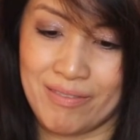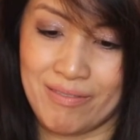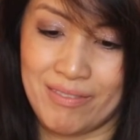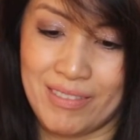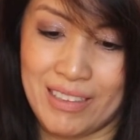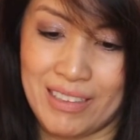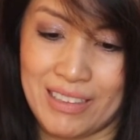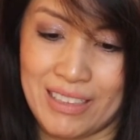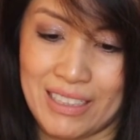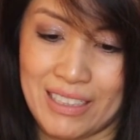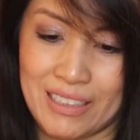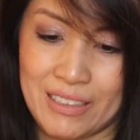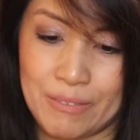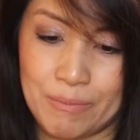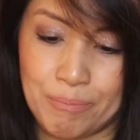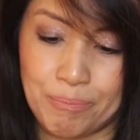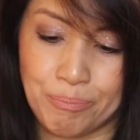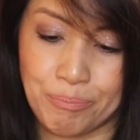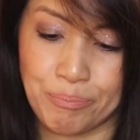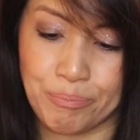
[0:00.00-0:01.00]
Ugh.
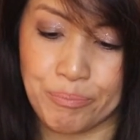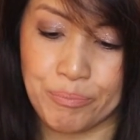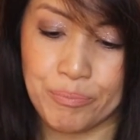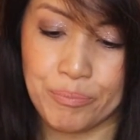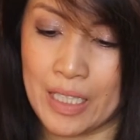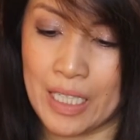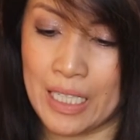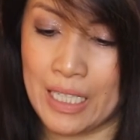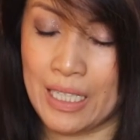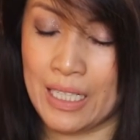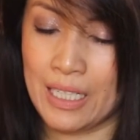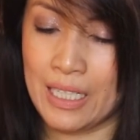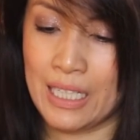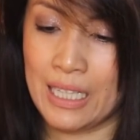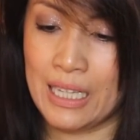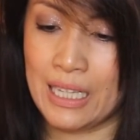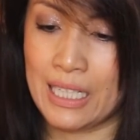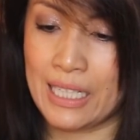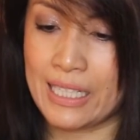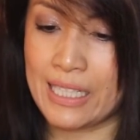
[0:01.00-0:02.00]

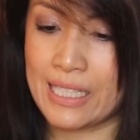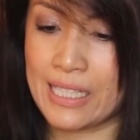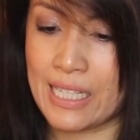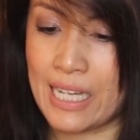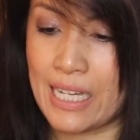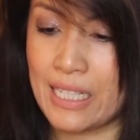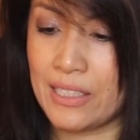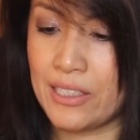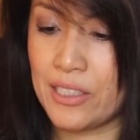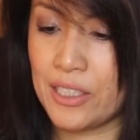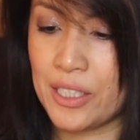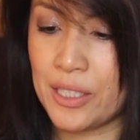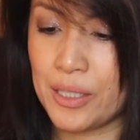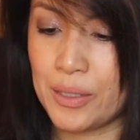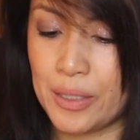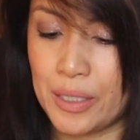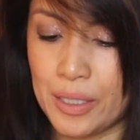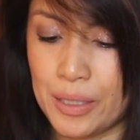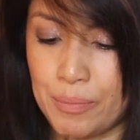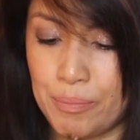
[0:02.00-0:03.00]
Like I said,
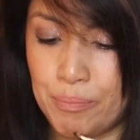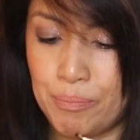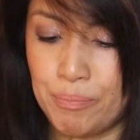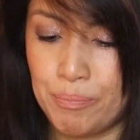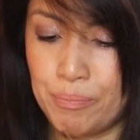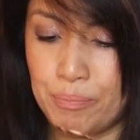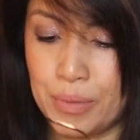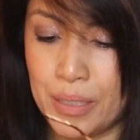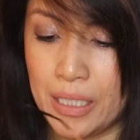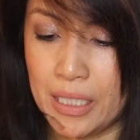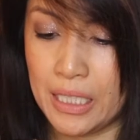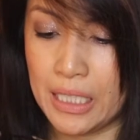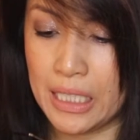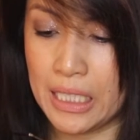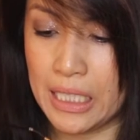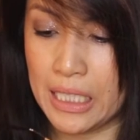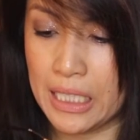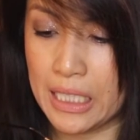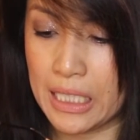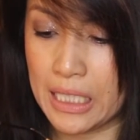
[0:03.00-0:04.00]
just
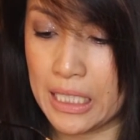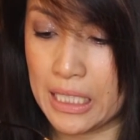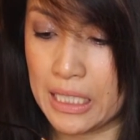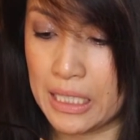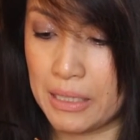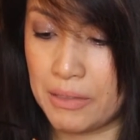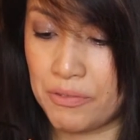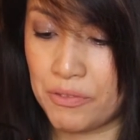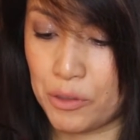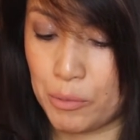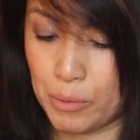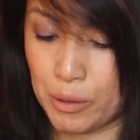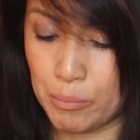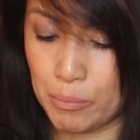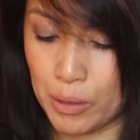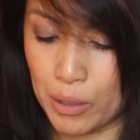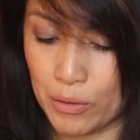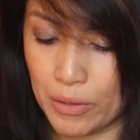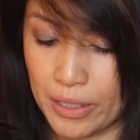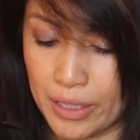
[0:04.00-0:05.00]
being a former
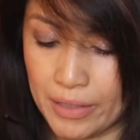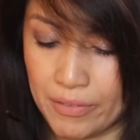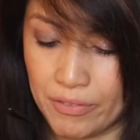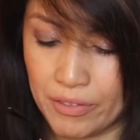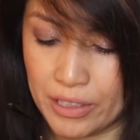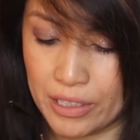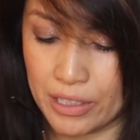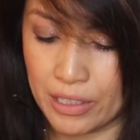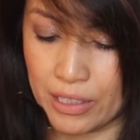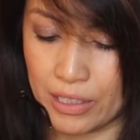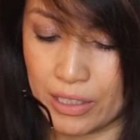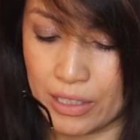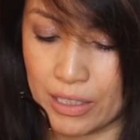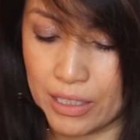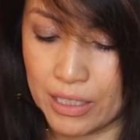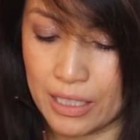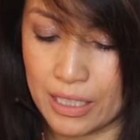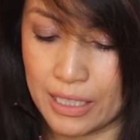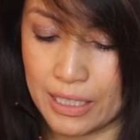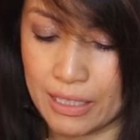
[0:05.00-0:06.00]
employee of
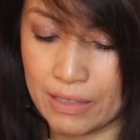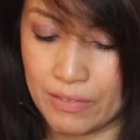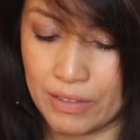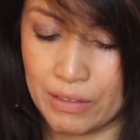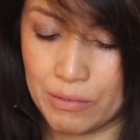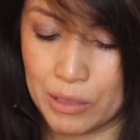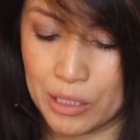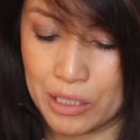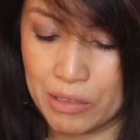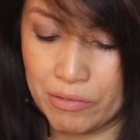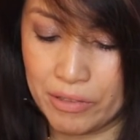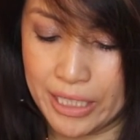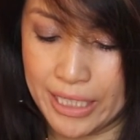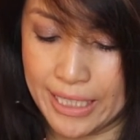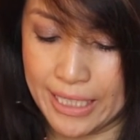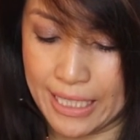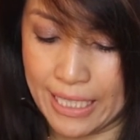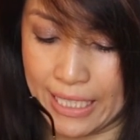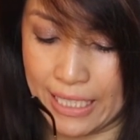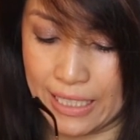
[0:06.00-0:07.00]
Vuitton, having worked
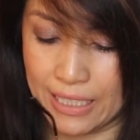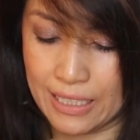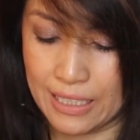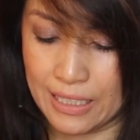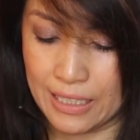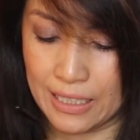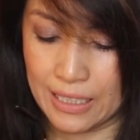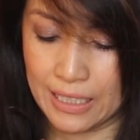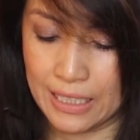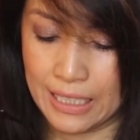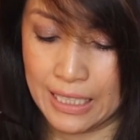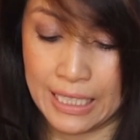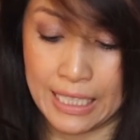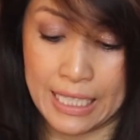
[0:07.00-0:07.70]
retail,